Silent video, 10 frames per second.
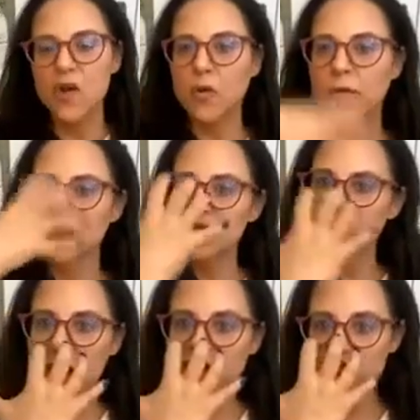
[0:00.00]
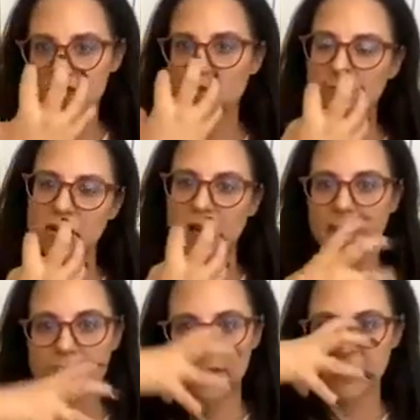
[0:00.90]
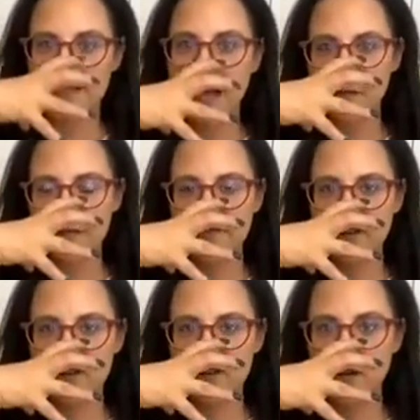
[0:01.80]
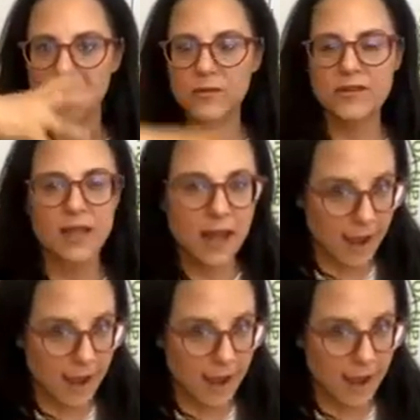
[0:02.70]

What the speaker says: When there's pressure applied on the top of the nose,